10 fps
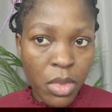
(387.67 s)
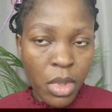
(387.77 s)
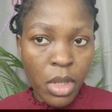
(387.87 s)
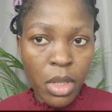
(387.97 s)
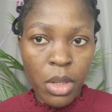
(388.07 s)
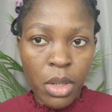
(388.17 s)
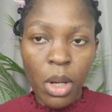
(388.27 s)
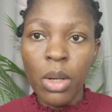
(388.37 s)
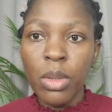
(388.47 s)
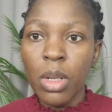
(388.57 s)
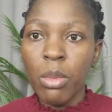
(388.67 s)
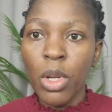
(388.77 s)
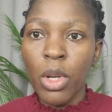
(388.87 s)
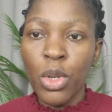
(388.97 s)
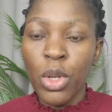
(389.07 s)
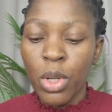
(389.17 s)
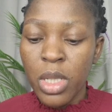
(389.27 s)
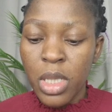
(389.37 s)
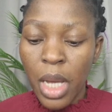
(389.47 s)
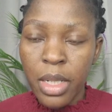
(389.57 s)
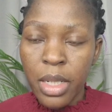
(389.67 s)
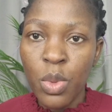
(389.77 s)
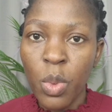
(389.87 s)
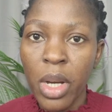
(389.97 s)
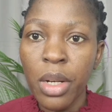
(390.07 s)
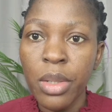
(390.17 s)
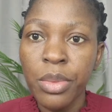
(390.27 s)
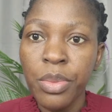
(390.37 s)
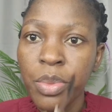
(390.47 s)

there you go. I'm gonna do the other side as well.